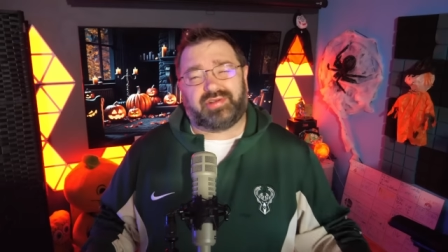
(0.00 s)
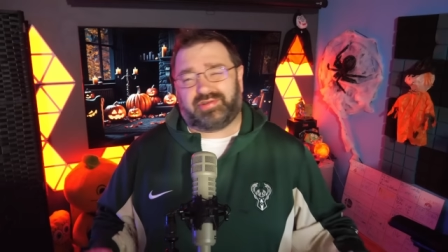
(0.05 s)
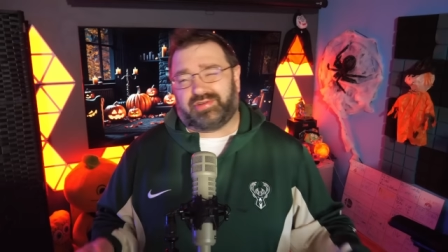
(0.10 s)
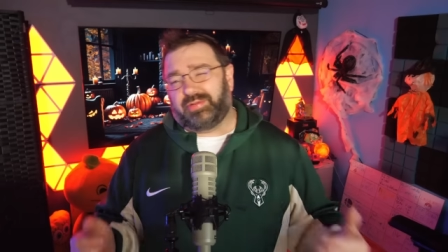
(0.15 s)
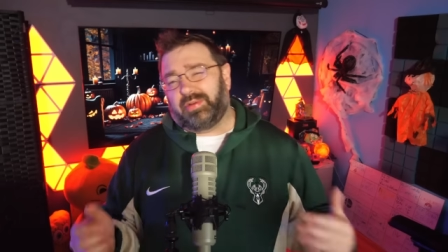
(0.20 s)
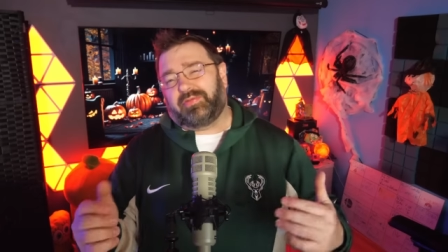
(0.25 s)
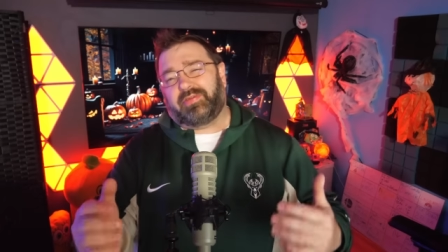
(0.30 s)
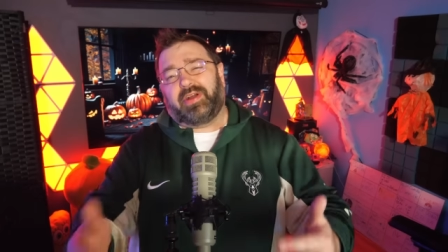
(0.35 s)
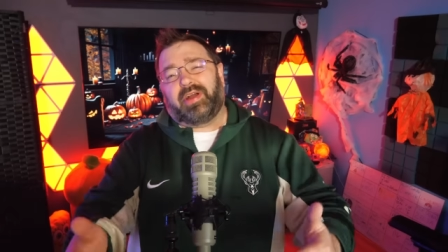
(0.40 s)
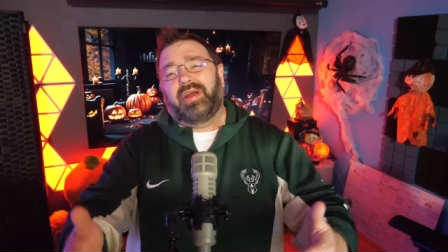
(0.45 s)
To
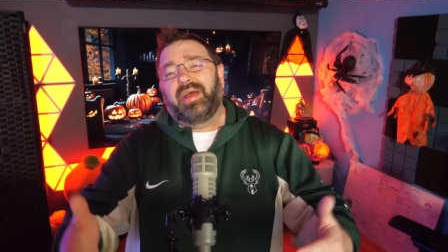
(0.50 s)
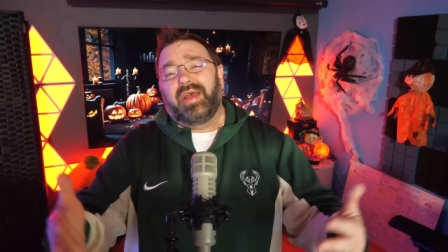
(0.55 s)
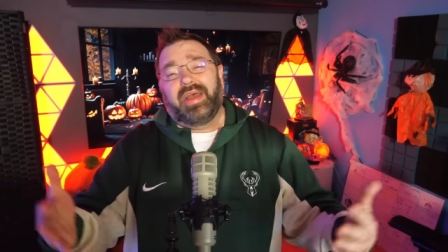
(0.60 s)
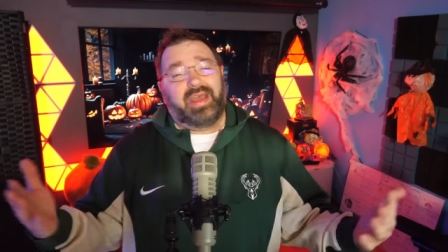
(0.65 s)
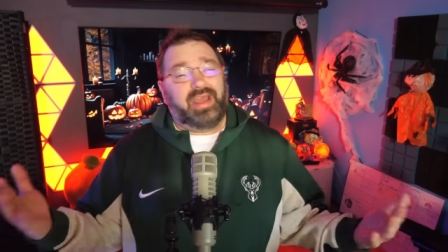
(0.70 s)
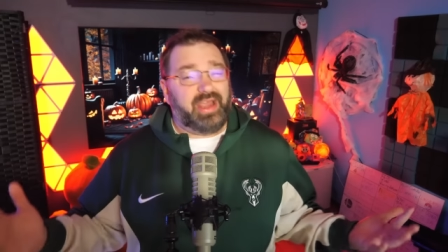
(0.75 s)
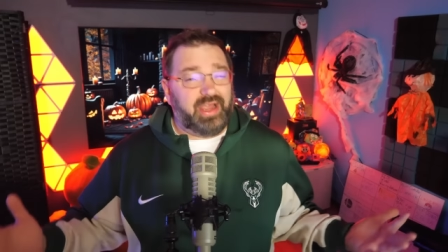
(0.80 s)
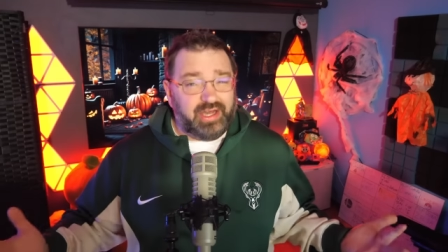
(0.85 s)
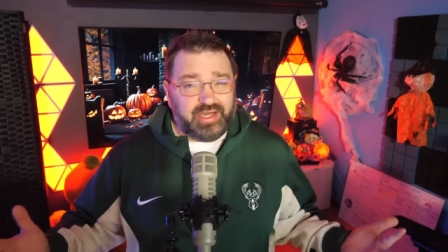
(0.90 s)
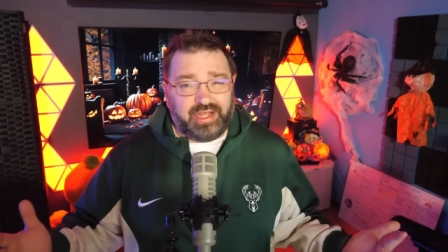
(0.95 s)
be fair,
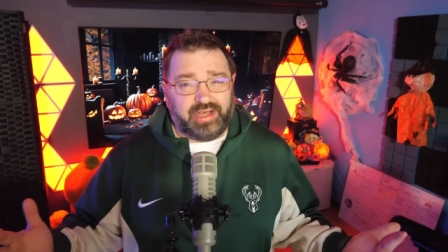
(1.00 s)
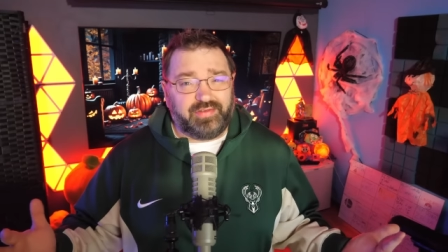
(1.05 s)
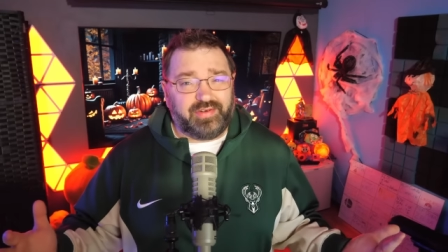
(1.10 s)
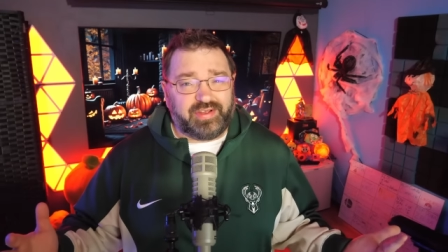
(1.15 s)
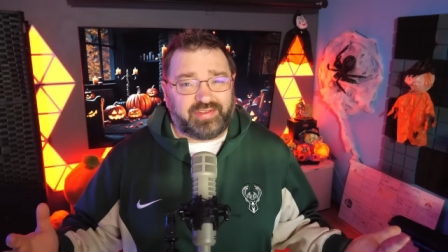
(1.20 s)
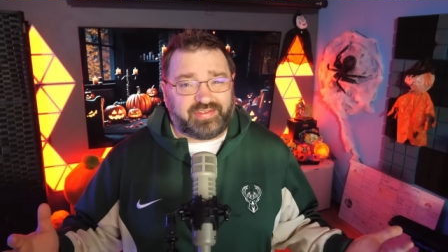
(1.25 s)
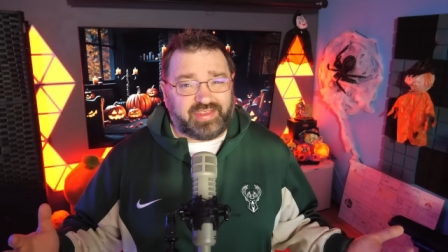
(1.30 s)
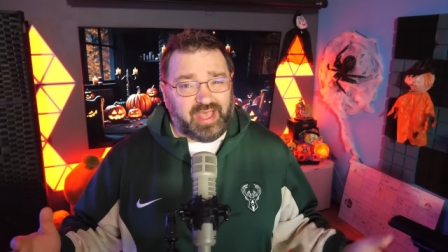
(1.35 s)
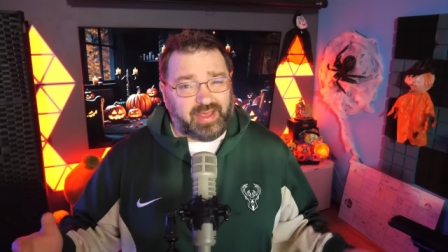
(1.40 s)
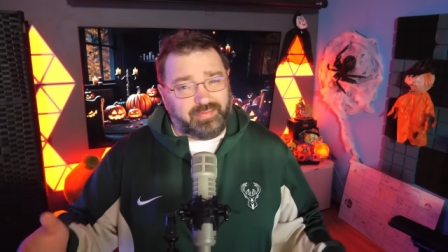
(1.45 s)
any of
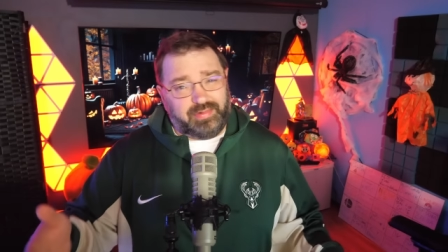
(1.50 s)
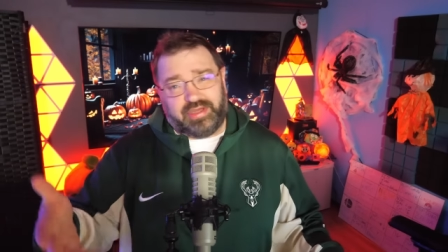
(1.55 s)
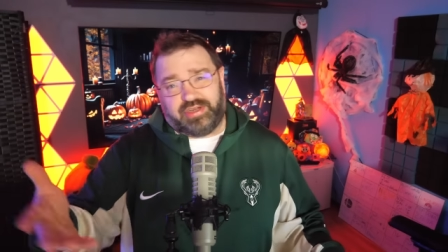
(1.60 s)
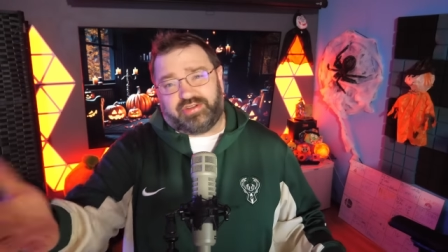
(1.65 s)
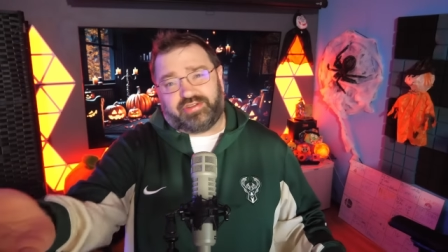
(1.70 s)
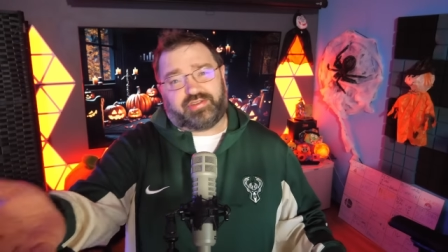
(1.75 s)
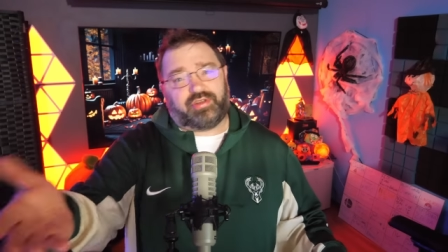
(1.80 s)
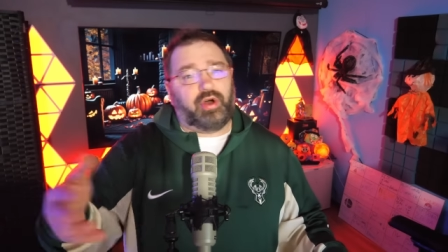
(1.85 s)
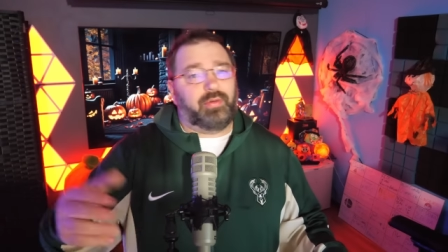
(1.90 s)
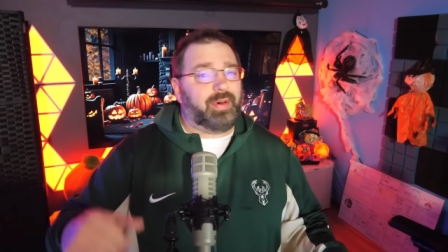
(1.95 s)
us can be.
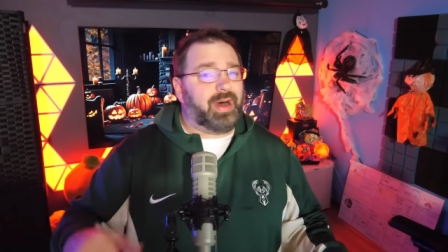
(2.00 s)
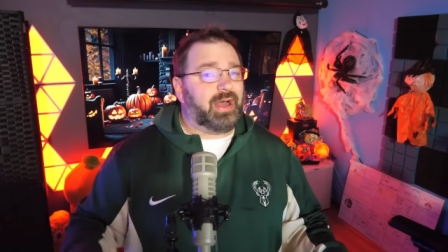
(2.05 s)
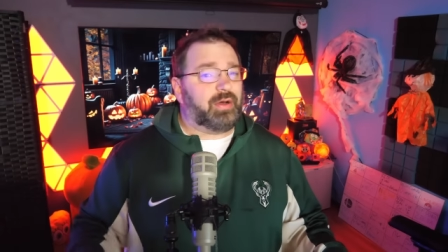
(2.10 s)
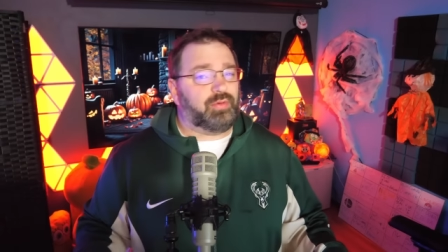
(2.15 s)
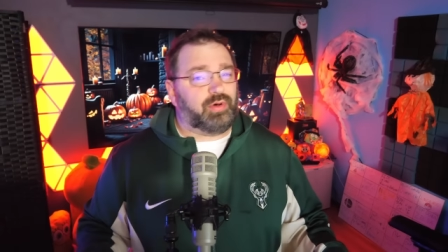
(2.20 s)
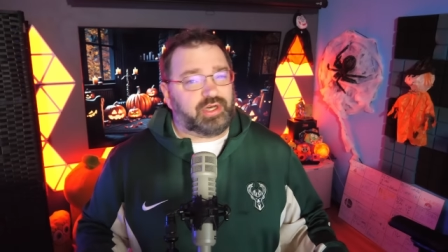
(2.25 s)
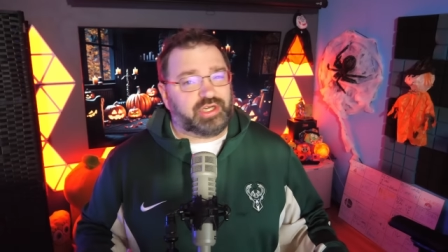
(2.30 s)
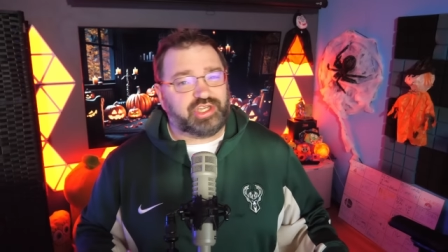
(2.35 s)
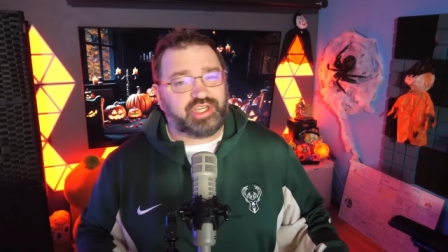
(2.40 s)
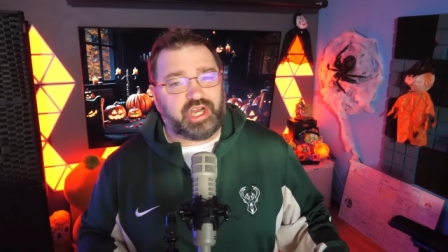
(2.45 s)
Just go buy
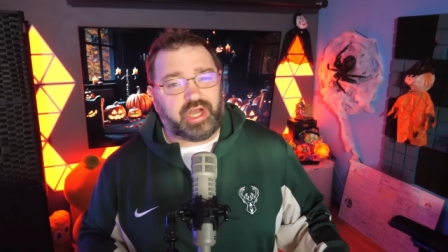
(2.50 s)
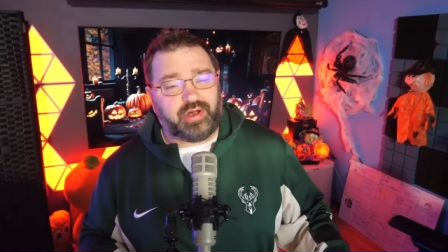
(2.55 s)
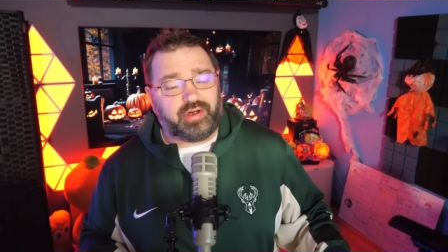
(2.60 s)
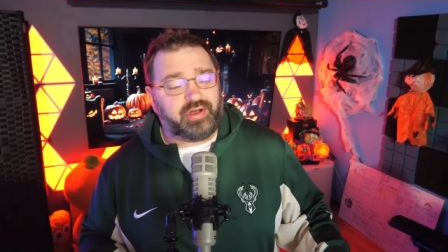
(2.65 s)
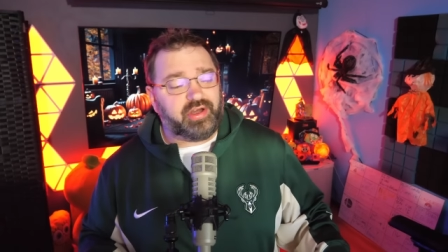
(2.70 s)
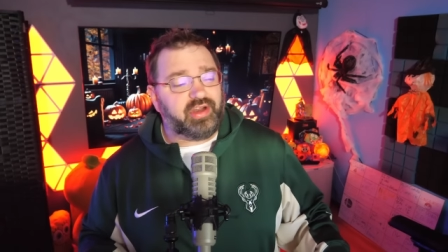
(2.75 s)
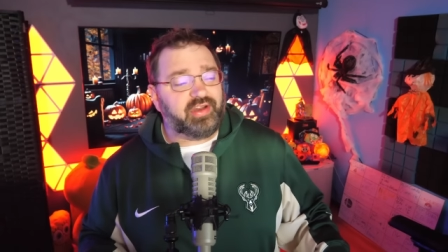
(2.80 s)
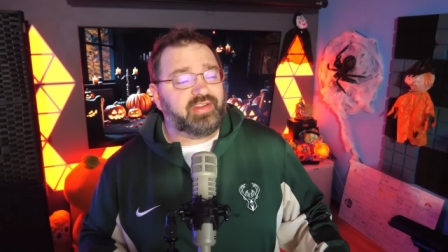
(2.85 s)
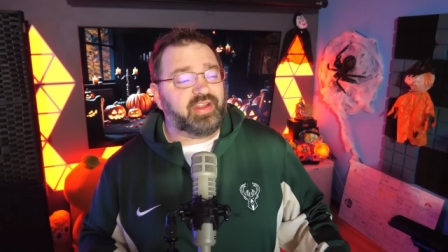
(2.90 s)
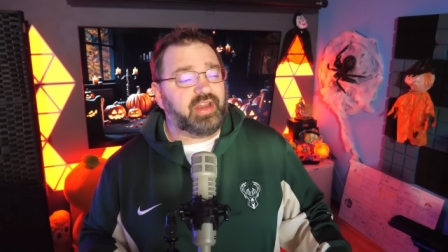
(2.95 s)
one share in
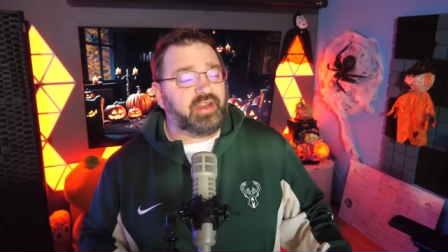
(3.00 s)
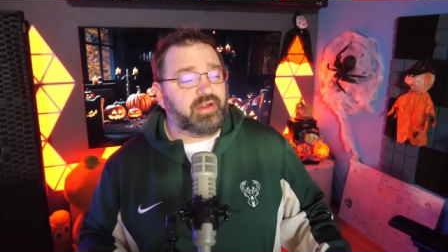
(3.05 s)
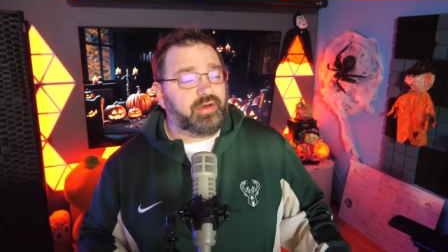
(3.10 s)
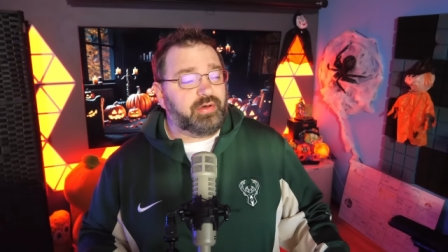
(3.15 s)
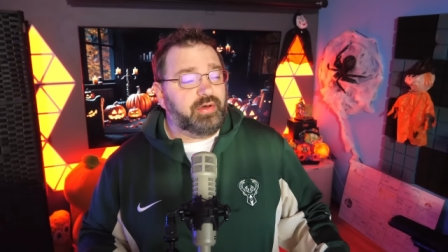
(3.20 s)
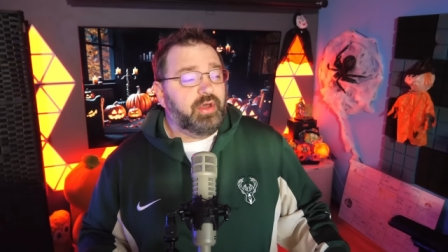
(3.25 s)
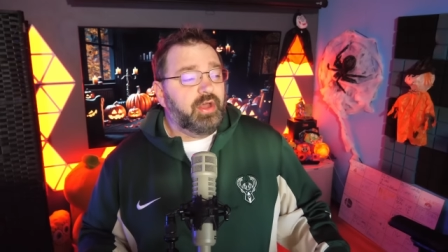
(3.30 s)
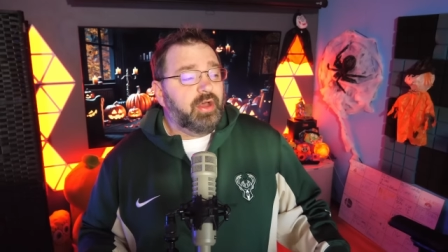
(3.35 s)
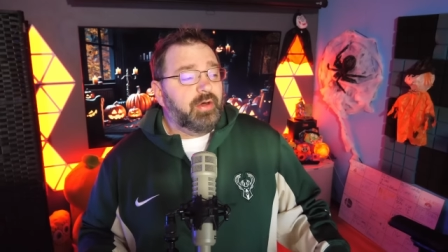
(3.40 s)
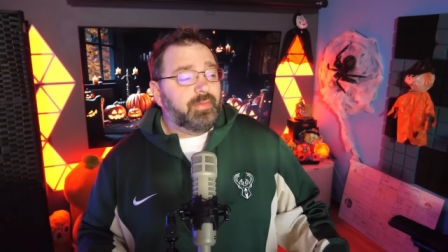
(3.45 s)
Nintendo.